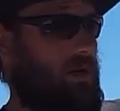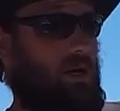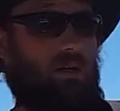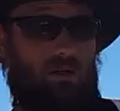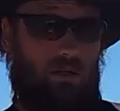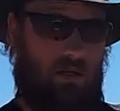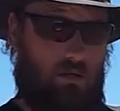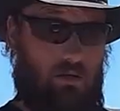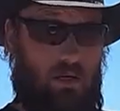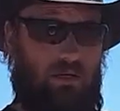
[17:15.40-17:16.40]
into the
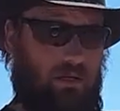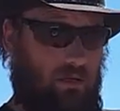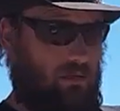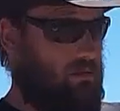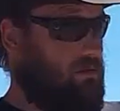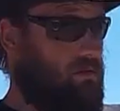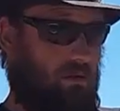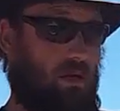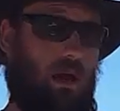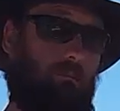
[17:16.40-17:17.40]
uterus
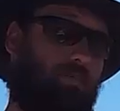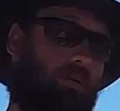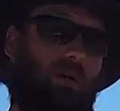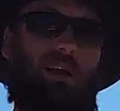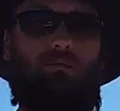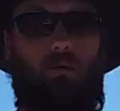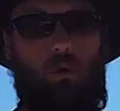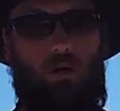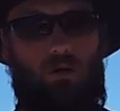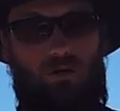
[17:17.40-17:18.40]
and pull every
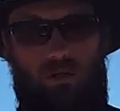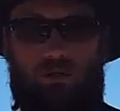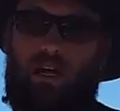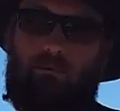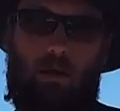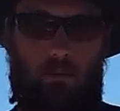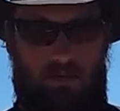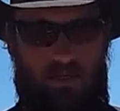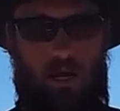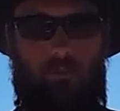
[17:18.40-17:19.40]
one of those little dead
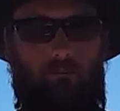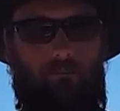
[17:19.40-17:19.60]
babies out.